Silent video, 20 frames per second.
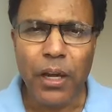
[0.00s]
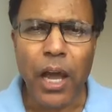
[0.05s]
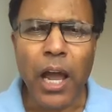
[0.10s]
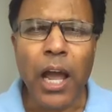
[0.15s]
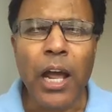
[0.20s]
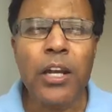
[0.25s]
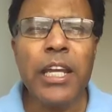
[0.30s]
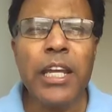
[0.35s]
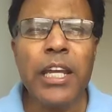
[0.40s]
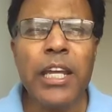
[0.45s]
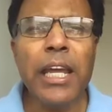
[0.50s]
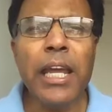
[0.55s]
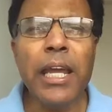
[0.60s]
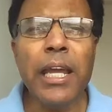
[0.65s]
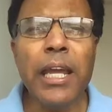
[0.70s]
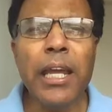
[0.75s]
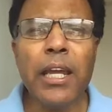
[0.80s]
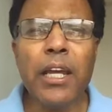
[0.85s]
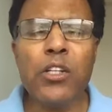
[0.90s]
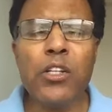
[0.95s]
And he
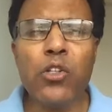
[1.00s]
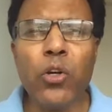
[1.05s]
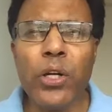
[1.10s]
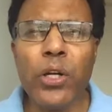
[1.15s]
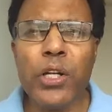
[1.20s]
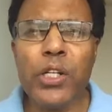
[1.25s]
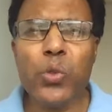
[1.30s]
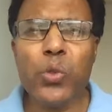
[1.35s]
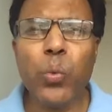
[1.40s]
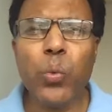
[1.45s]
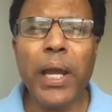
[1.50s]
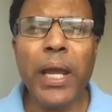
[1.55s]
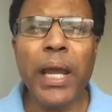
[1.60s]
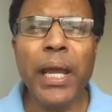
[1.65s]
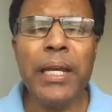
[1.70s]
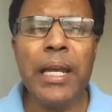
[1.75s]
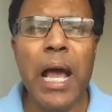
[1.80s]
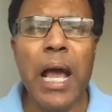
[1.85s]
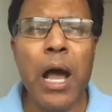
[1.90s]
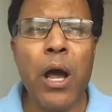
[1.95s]
is on his way
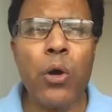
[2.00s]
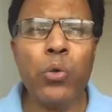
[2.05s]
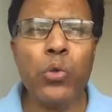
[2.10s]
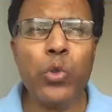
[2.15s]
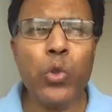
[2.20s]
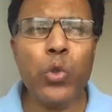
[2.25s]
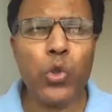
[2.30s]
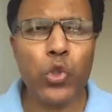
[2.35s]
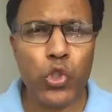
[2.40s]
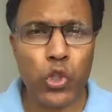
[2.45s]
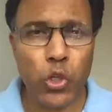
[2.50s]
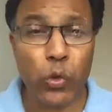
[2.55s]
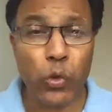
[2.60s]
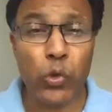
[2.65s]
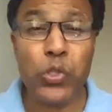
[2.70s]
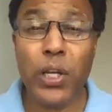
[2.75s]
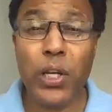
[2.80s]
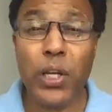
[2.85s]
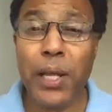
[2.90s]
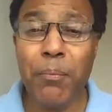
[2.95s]
now to
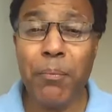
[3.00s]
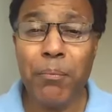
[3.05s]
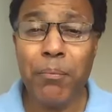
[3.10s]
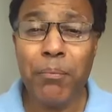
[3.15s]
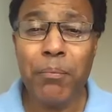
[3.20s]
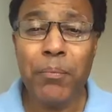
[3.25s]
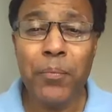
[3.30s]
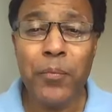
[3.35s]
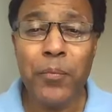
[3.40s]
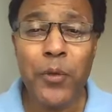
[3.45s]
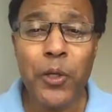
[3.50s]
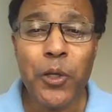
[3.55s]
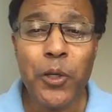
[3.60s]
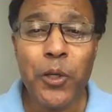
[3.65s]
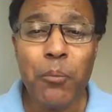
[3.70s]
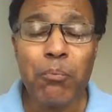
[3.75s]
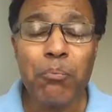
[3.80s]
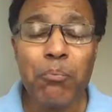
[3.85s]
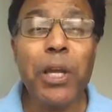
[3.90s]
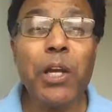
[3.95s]
Jerusalem
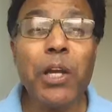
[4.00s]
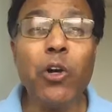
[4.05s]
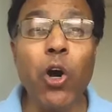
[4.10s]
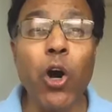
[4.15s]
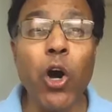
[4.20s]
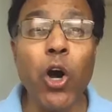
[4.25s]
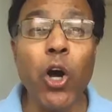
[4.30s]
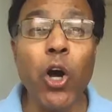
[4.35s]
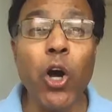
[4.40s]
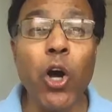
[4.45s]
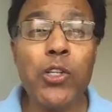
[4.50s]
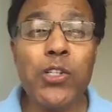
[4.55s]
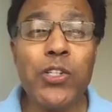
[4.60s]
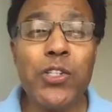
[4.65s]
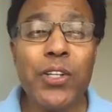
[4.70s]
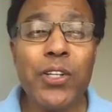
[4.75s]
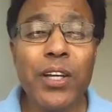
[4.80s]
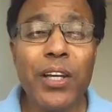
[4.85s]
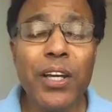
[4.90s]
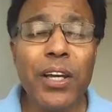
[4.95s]

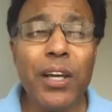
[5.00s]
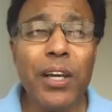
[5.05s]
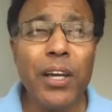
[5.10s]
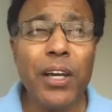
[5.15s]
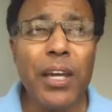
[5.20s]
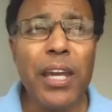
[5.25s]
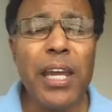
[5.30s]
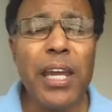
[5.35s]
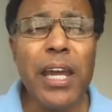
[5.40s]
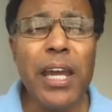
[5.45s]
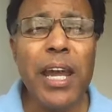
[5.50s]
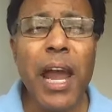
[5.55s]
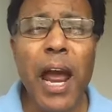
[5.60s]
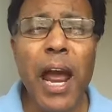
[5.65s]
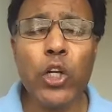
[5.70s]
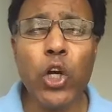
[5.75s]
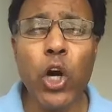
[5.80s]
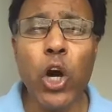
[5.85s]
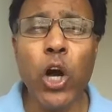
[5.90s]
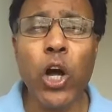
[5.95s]
because he
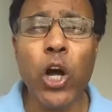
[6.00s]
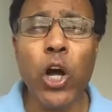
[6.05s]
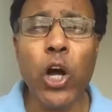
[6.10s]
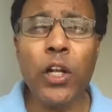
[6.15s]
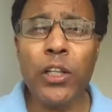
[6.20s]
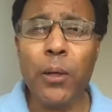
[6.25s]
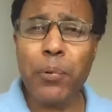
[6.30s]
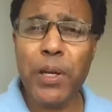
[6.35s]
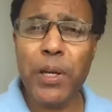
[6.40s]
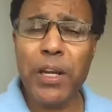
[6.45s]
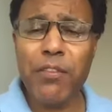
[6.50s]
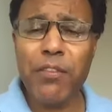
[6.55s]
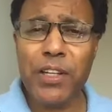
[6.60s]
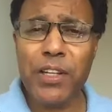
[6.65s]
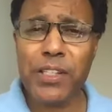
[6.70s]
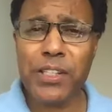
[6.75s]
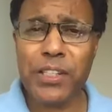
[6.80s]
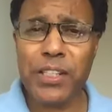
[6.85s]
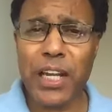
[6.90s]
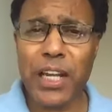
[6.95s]
had gone the
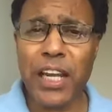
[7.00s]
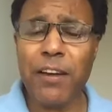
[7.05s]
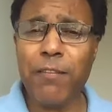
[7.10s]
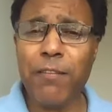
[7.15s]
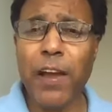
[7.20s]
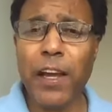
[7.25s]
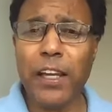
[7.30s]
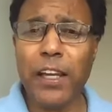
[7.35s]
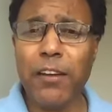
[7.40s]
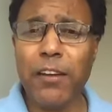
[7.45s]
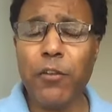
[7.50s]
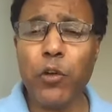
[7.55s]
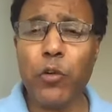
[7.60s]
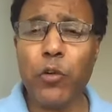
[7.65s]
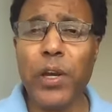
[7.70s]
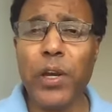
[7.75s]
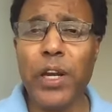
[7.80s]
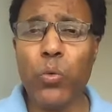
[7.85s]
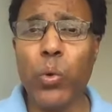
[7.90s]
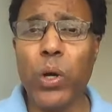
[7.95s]
previous day. In fact, if you
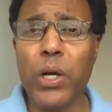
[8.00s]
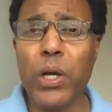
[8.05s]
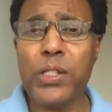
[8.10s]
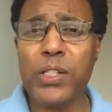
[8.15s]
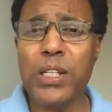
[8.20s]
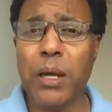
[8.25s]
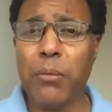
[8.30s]
read verse